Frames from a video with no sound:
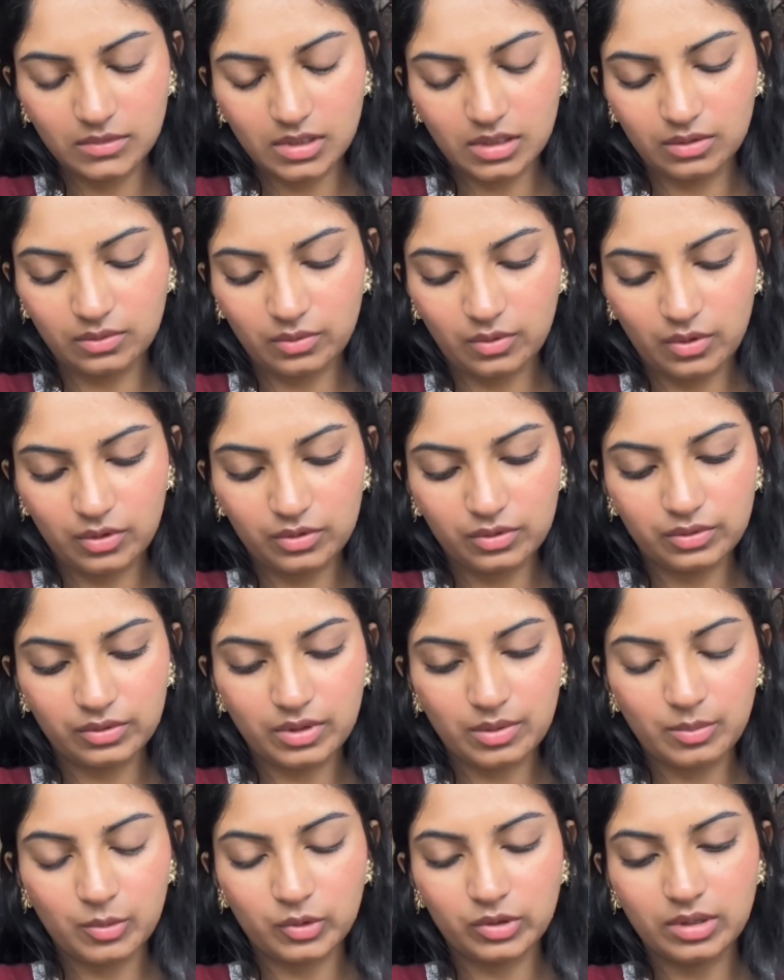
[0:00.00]
I want to
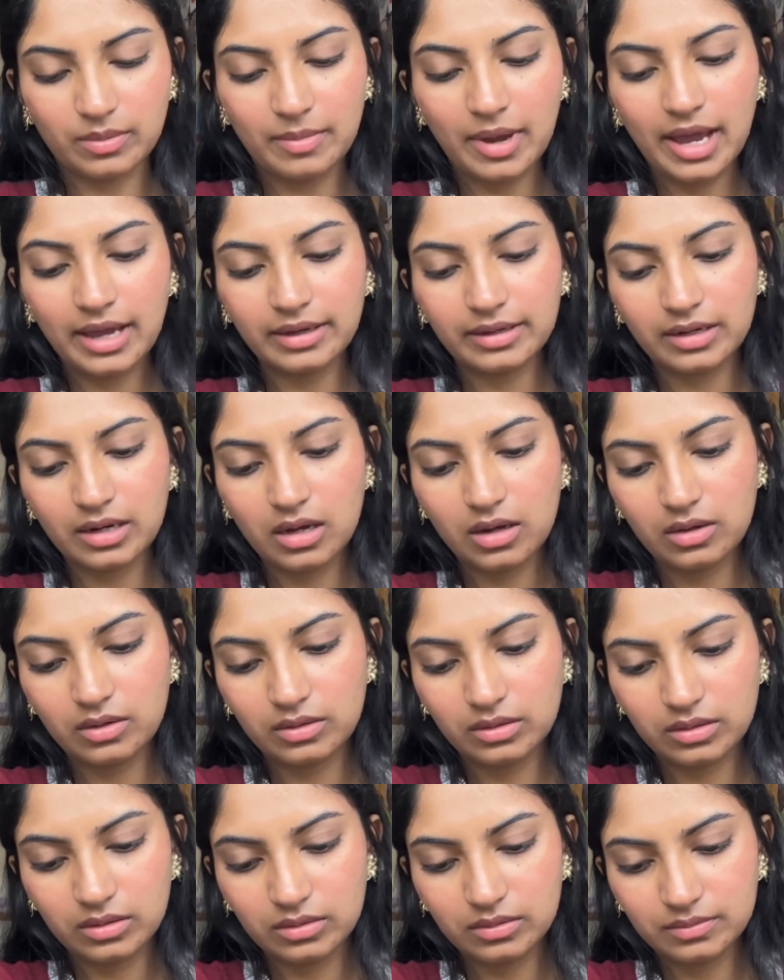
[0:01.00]
remove the
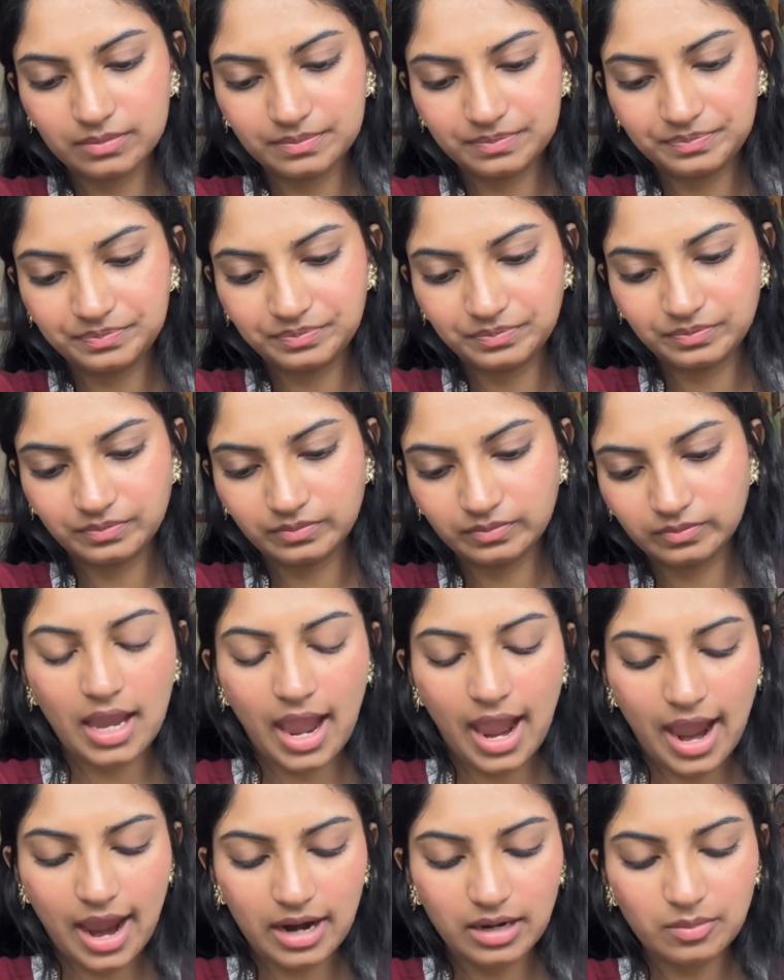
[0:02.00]
background.
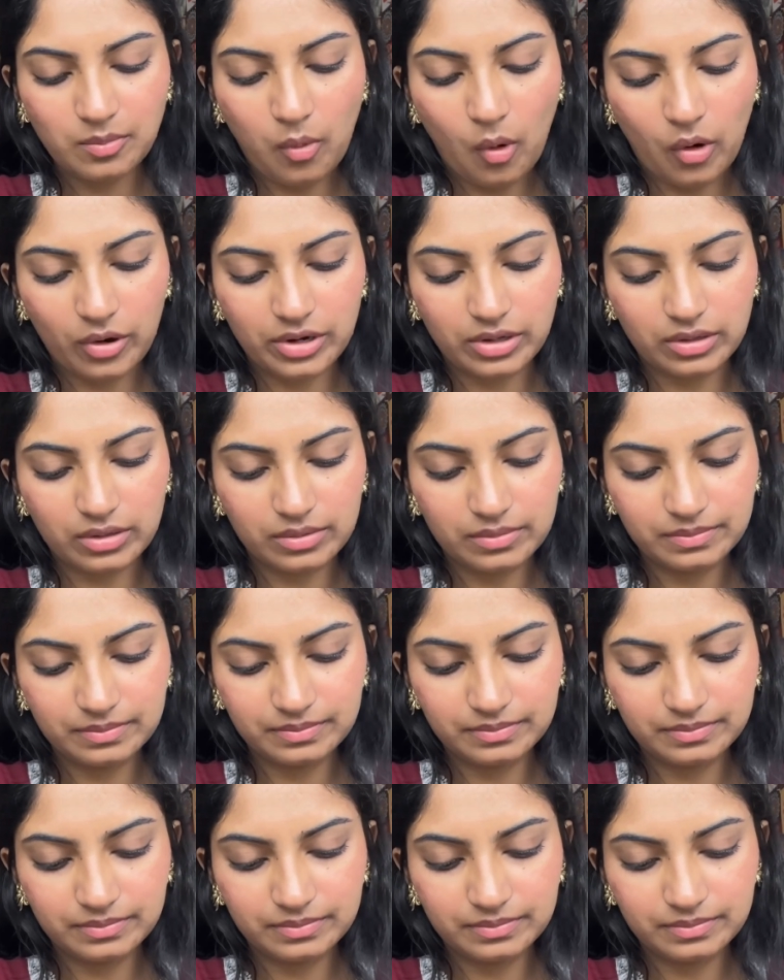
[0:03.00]
Add border.